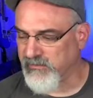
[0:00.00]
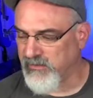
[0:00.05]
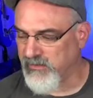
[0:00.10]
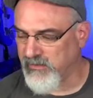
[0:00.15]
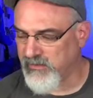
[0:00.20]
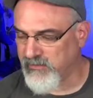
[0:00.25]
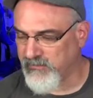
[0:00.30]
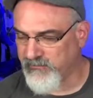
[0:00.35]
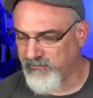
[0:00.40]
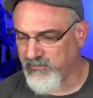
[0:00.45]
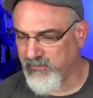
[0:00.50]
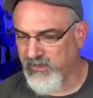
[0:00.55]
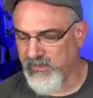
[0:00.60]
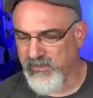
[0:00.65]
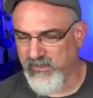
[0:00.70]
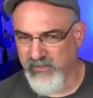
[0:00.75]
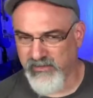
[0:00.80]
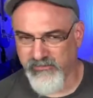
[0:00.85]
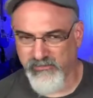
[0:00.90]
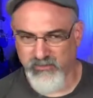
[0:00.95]

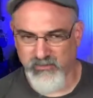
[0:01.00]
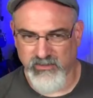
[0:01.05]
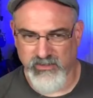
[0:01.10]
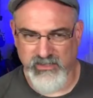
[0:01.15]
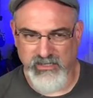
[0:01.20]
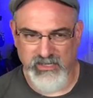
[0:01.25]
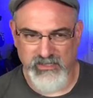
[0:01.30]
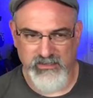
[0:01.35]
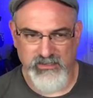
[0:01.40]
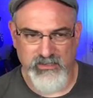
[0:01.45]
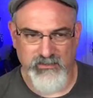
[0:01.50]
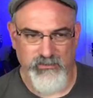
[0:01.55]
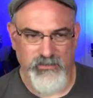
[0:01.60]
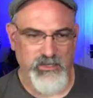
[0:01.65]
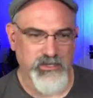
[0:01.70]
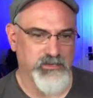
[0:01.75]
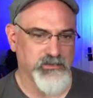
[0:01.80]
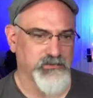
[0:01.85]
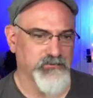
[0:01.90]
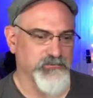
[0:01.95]
and they never really got that
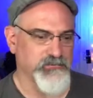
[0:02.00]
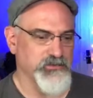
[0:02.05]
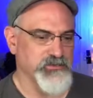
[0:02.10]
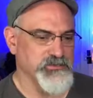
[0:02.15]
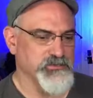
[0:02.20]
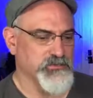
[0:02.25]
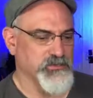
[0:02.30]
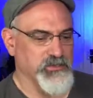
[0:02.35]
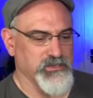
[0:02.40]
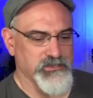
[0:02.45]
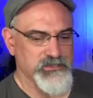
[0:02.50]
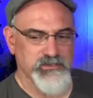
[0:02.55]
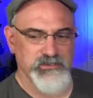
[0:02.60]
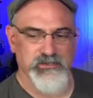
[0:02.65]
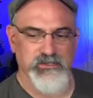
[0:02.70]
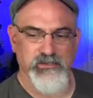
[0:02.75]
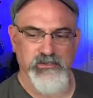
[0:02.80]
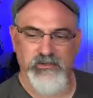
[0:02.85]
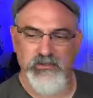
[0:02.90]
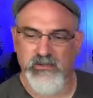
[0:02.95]
bad in the first place.
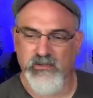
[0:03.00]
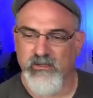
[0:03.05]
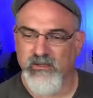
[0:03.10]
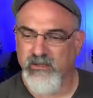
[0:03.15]
So